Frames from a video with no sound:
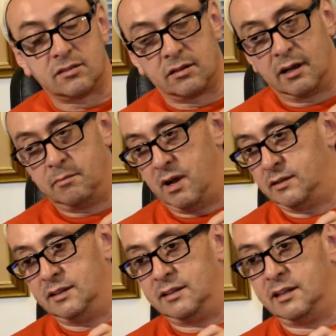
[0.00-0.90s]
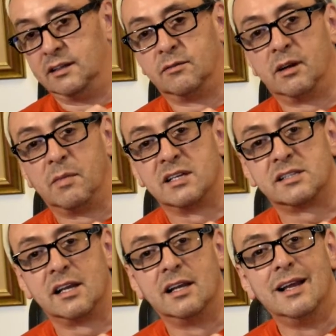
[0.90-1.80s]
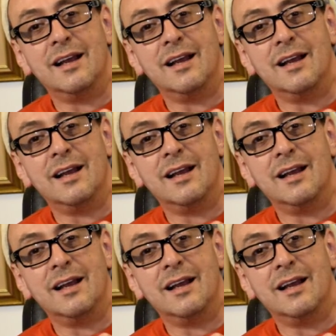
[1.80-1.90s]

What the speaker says: Sorry, head and tilt, what am I saying?